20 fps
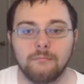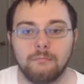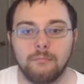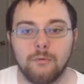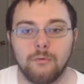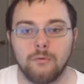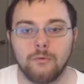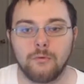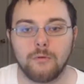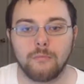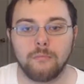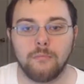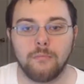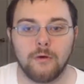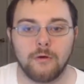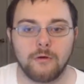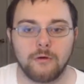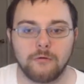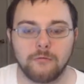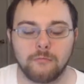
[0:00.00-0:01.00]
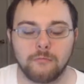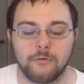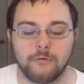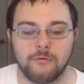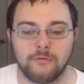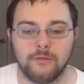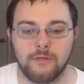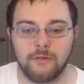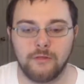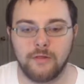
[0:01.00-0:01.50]
poor part of
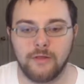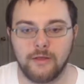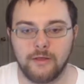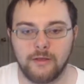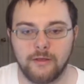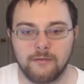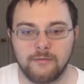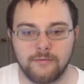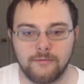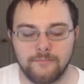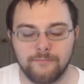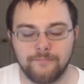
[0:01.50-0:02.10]
Brazil, I guess.